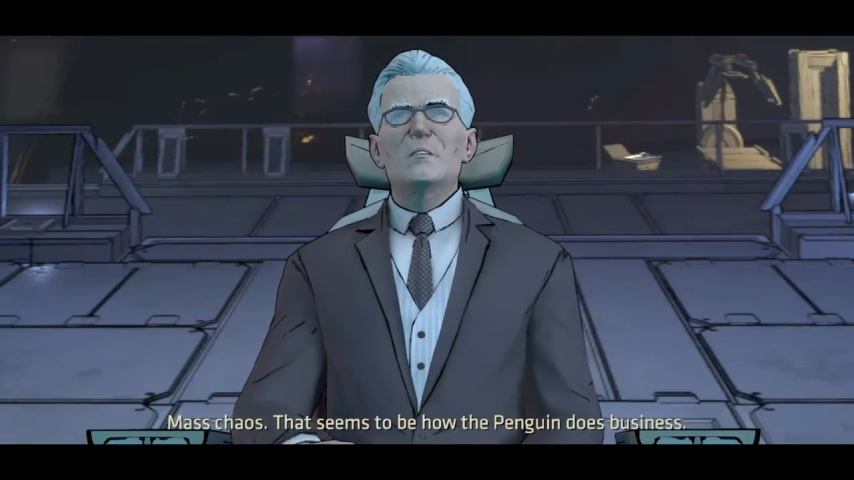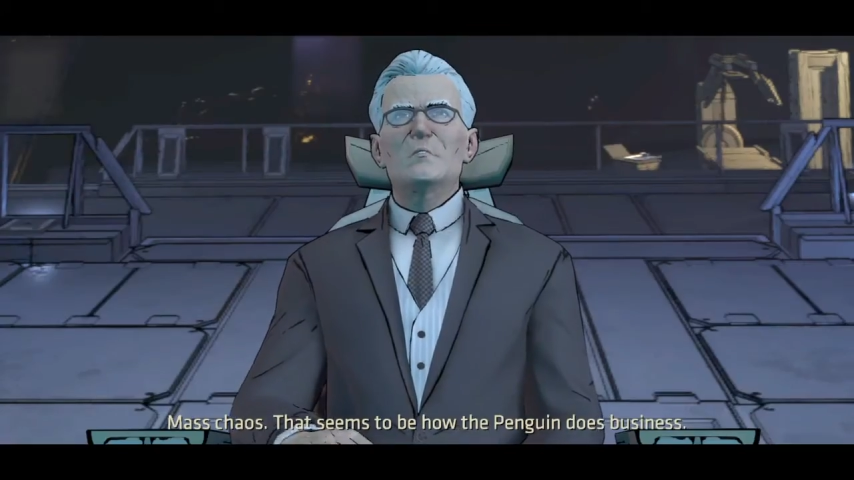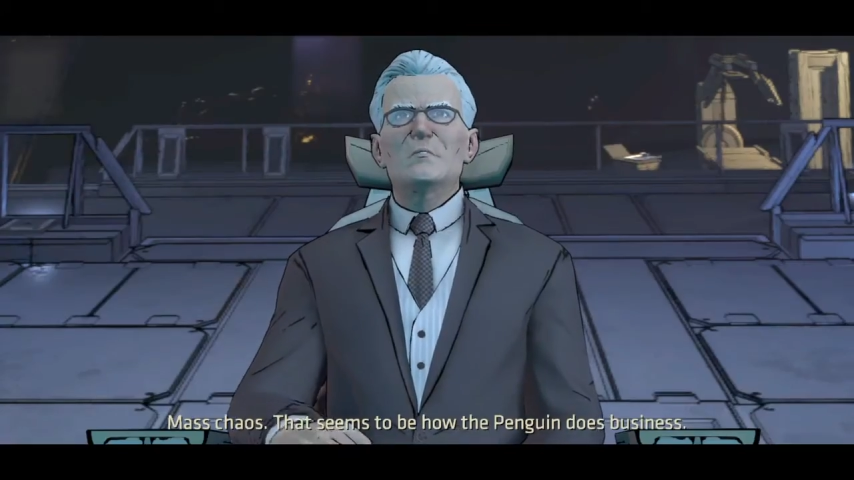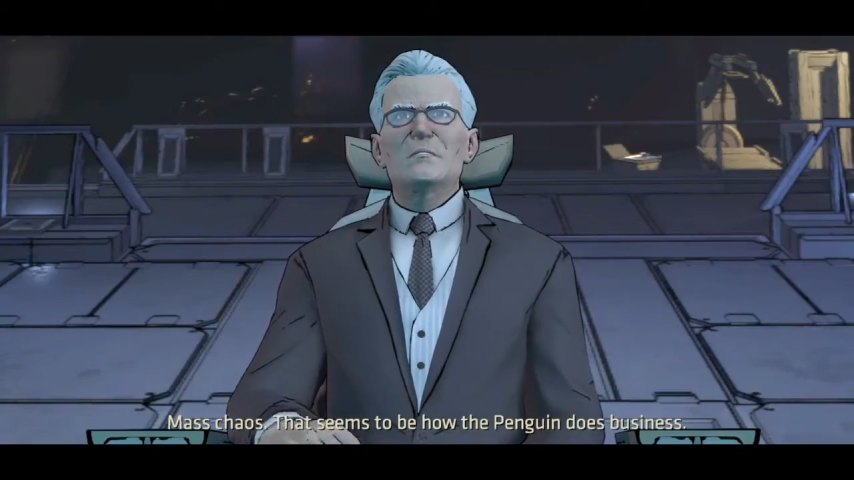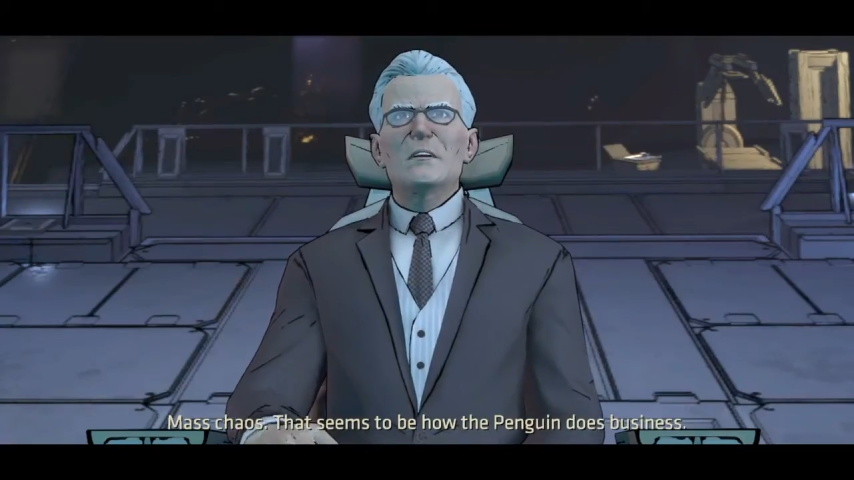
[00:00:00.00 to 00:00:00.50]

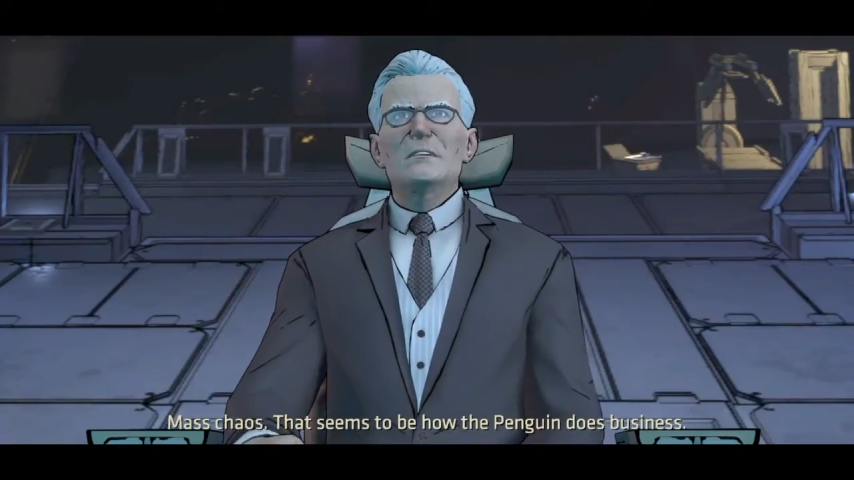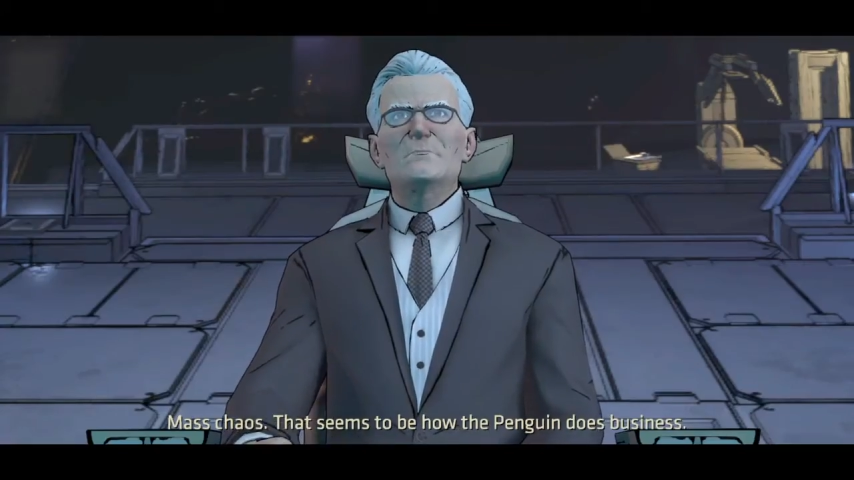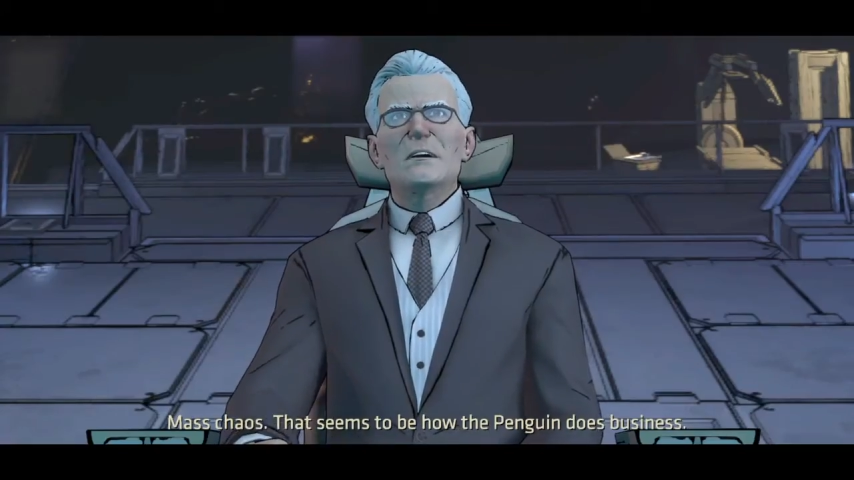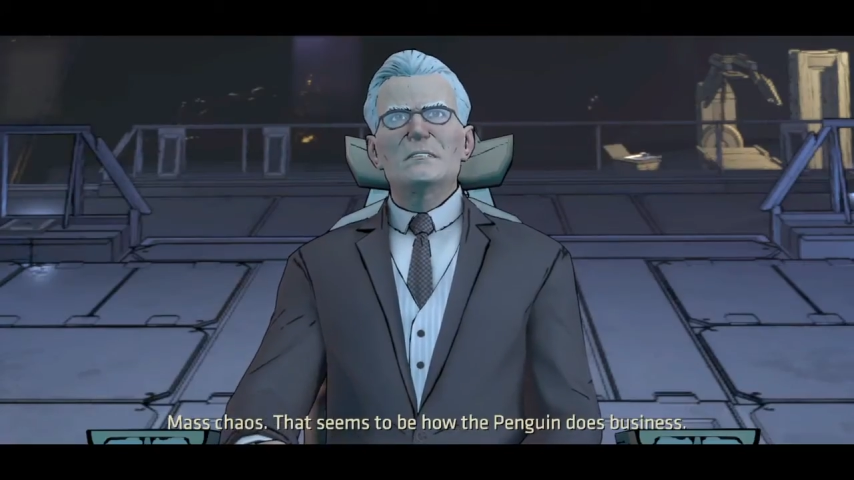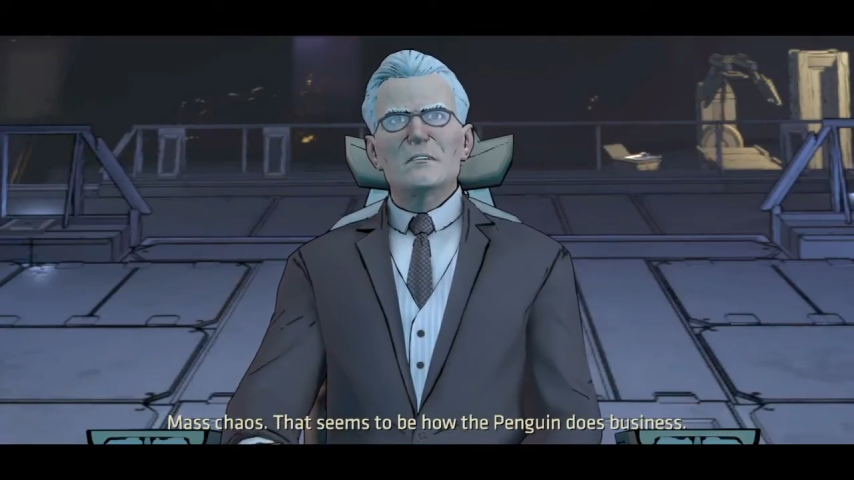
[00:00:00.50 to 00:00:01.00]
Penguin
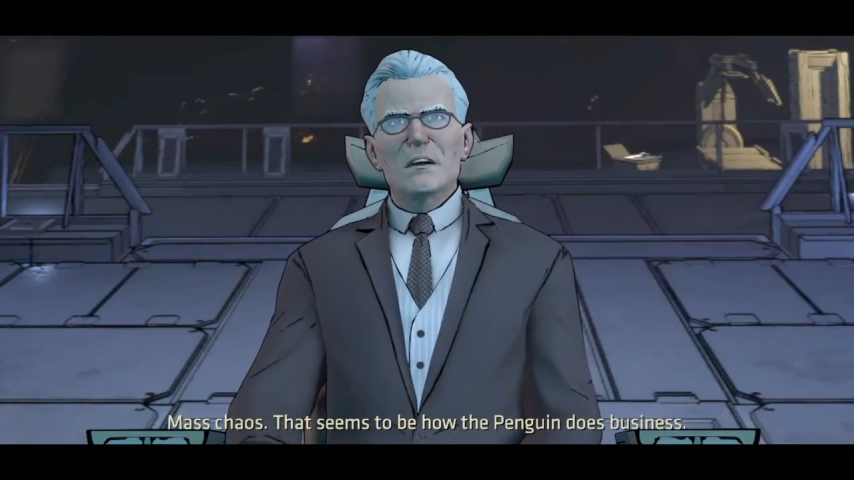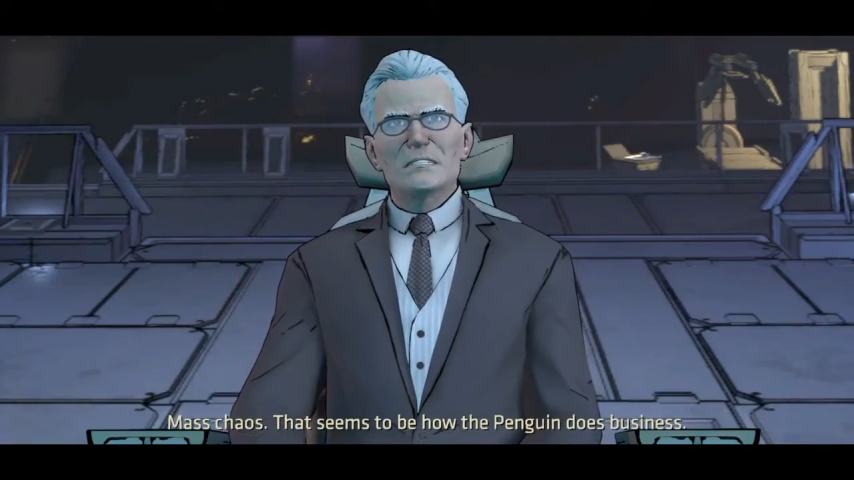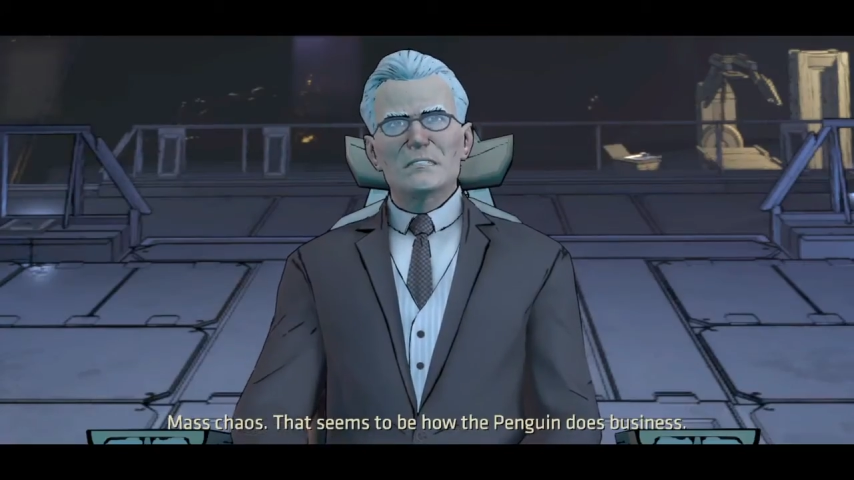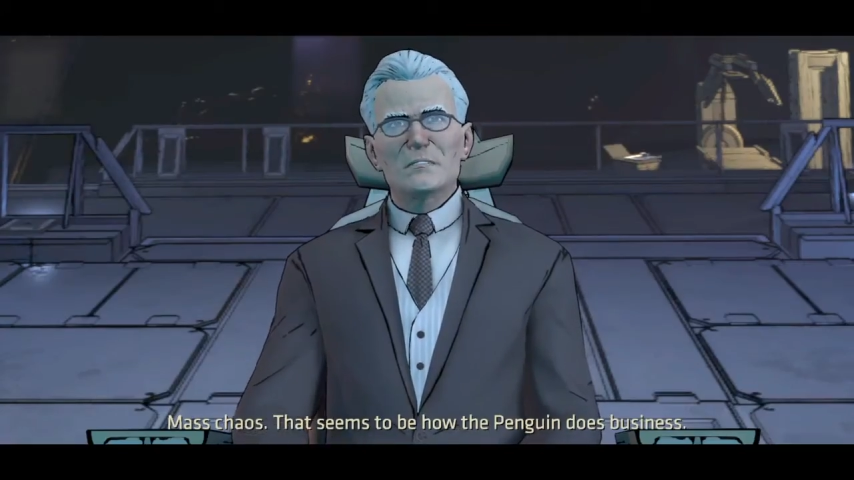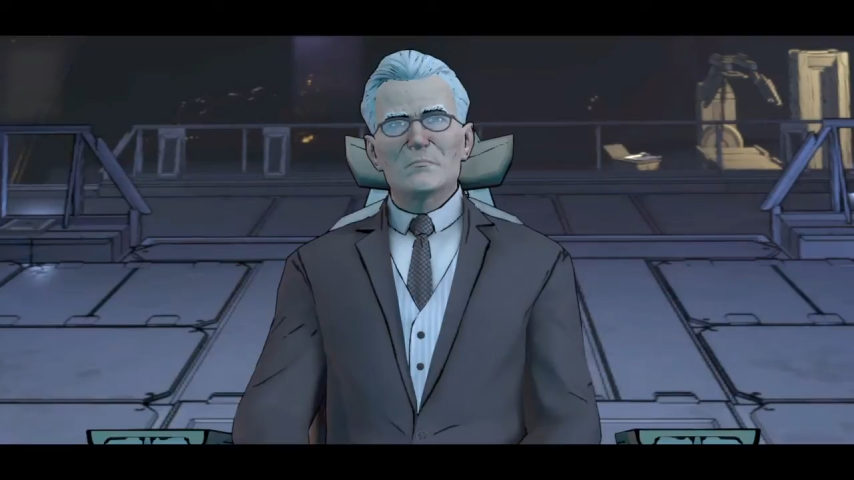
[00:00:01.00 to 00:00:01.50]
does business.